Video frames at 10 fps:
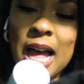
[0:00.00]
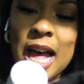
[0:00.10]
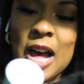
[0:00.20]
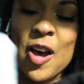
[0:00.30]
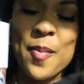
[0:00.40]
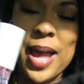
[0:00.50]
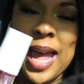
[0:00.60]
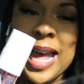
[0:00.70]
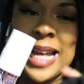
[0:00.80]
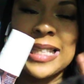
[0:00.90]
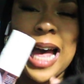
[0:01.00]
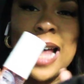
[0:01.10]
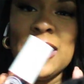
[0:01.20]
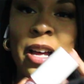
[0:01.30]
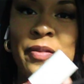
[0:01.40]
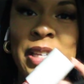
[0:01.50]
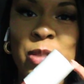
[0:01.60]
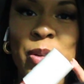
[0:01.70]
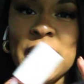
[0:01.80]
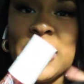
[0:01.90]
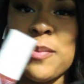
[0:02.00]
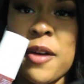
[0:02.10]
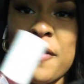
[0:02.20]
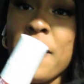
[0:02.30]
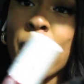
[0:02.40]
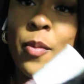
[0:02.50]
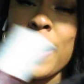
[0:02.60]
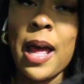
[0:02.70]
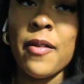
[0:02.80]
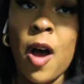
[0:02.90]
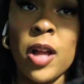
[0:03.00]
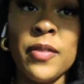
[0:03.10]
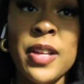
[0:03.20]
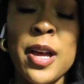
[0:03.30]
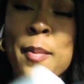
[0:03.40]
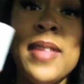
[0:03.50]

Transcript: And I love this one. This is my favorite one out of all of them.